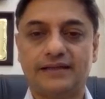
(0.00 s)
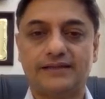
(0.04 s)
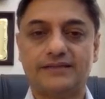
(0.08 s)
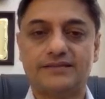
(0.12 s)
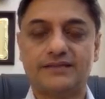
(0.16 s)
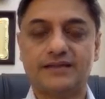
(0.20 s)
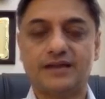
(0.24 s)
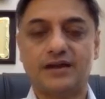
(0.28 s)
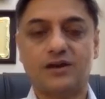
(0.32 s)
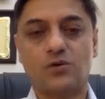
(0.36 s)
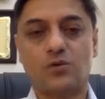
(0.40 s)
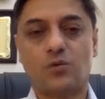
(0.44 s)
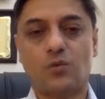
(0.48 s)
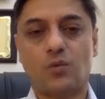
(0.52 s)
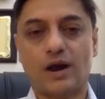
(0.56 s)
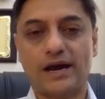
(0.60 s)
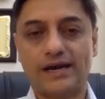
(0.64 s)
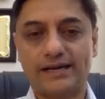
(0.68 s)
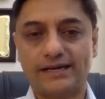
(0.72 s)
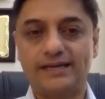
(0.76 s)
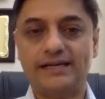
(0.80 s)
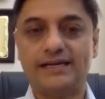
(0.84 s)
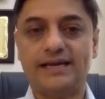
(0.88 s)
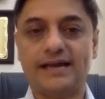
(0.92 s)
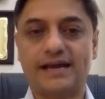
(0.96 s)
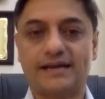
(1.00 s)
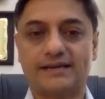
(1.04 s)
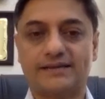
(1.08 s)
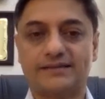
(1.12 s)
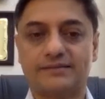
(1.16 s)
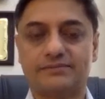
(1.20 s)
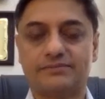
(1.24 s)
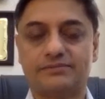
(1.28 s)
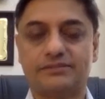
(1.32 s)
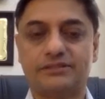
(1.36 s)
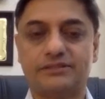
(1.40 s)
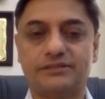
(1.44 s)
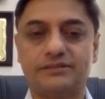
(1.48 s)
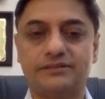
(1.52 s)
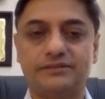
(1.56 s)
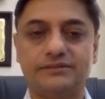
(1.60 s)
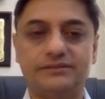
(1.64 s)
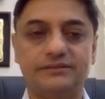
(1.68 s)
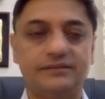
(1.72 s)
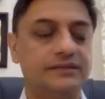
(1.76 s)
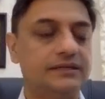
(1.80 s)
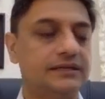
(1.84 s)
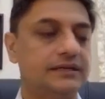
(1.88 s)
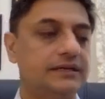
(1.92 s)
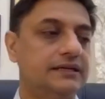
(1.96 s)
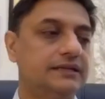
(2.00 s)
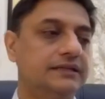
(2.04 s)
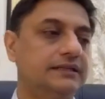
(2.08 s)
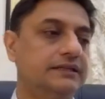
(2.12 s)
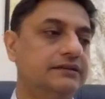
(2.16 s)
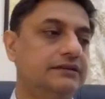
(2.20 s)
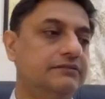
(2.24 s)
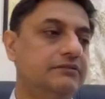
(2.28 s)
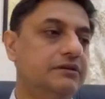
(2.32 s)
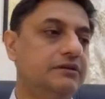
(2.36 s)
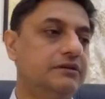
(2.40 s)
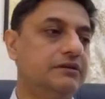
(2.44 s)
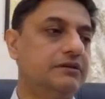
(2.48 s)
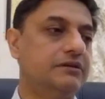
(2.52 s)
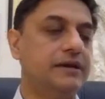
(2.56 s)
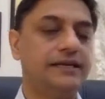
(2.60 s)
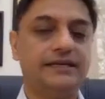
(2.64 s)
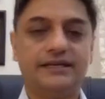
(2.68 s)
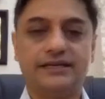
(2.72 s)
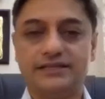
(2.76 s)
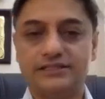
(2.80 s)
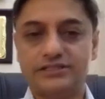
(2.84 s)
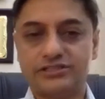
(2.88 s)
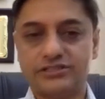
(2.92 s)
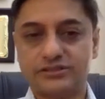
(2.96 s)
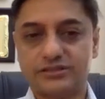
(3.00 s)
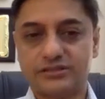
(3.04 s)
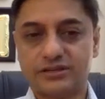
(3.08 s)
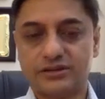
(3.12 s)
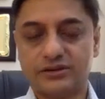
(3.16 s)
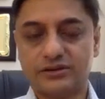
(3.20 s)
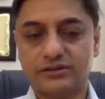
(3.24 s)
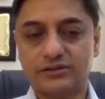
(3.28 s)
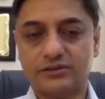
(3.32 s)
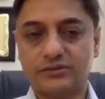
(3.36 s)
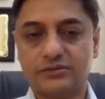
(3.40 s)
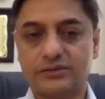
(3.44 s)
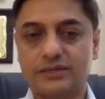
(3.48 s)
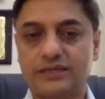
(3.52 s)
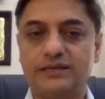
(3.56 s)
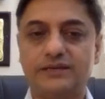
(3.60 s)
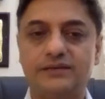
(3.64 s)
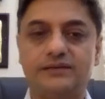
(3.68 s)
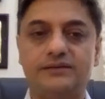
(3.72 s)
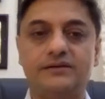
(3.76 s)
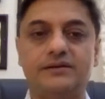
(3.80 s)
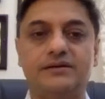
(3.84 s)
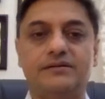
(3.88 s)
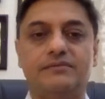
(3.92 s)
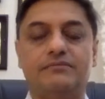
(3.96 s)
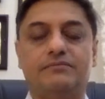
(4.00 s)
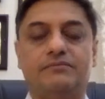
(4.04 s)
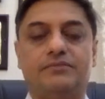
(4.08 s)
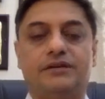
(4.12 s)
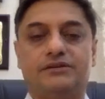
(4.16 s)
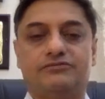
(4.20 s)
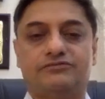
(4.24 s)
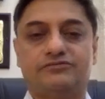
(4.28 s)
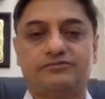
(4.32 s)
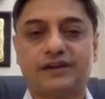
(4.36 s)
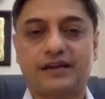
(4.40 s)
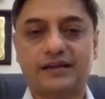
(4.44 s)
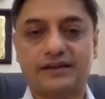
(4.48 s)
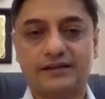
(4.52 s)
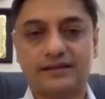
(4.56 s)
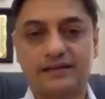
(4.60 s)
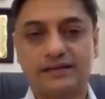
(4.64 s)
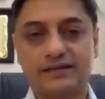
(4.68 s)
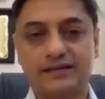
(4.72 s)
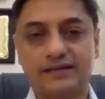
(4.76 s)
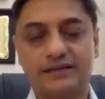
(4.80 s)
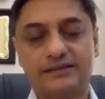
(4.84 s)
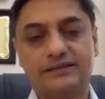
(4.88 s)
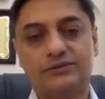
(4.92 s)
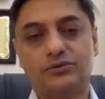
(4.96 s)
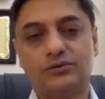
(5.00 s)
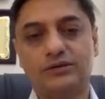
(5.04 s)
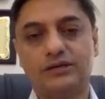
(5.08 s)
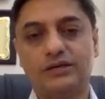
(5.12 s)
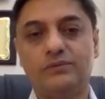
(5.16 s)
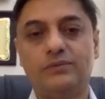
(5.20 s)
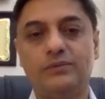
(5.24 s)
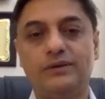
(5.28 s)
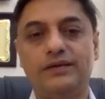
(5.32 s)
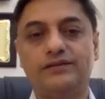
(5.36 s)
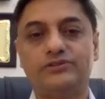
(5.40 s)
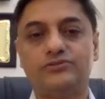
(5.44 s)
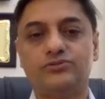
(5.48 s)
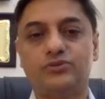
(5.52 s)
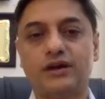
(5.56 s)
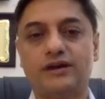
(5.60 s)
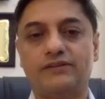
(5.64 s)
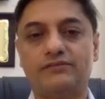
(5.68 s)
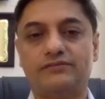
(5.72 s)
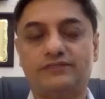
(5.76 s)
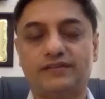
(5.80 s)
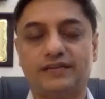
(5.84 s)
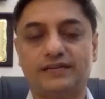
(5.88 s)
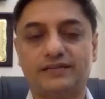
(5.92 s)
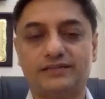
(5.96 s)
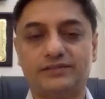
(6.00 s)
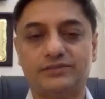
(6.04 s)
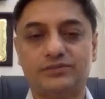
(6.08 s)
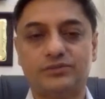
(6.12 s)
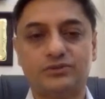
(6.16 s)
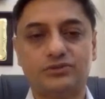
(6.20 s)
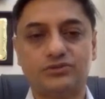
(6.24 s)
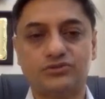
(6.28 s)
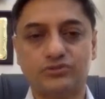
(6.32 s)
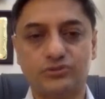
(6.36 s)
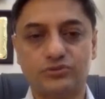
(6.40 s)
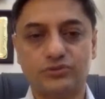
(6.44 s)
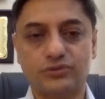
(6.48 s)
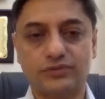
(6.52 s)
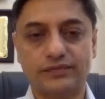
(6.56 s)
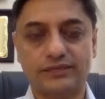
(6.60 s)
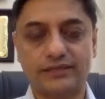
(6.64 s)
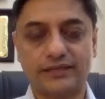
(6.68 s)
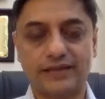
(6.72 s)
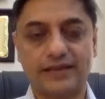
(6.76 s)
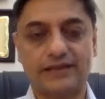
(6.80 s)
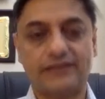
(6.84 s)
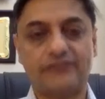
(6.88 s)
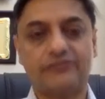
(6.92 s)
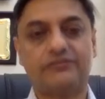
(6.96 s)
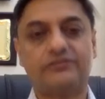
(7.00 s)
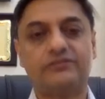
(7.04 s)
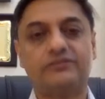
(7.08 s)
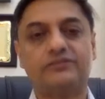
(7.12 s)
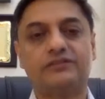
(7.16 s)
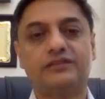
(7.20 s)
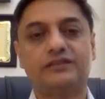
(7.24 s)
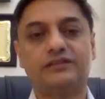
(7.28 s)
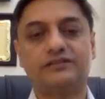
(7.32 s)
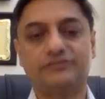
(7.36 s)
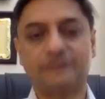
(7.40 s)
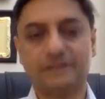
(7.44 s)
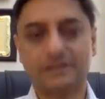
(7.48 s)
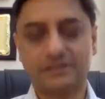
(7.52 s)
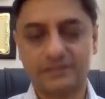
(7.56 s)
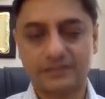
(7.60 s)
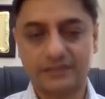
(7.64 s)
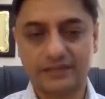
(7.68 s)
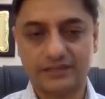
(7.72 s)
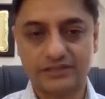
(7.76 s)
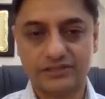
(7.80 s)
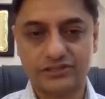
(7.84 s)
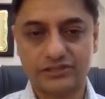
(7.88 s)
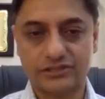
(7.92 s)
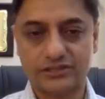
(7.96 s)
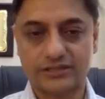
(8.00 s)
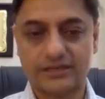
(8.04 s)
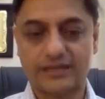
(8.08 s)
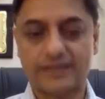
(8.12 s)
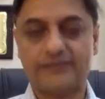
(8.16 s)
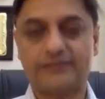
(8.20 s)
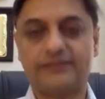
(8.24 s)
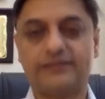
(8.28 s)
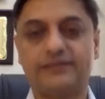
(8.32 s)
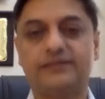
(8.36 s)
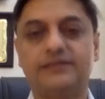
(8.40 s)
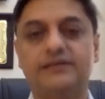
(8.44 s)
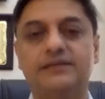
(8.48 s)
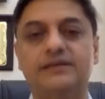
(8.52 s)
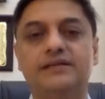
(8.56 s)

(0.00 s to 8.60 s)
is now widely accepted. There were many glitches along the way, but frankly, the only way to have done it was to do it and then fix the glitches. And I think